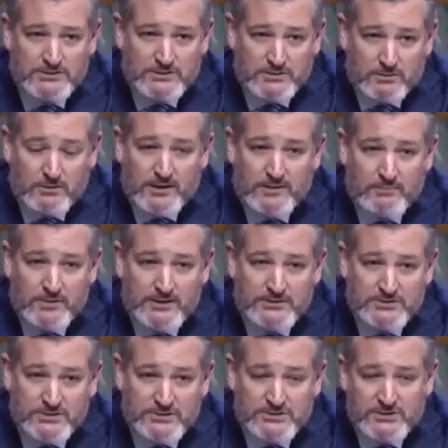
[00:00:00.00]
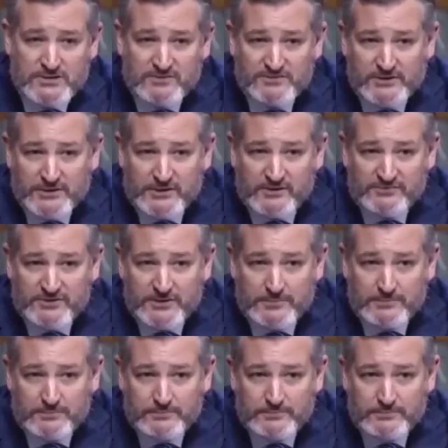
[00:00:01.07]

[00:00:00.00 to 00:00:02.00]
and crime rates in the city of Philadelphia?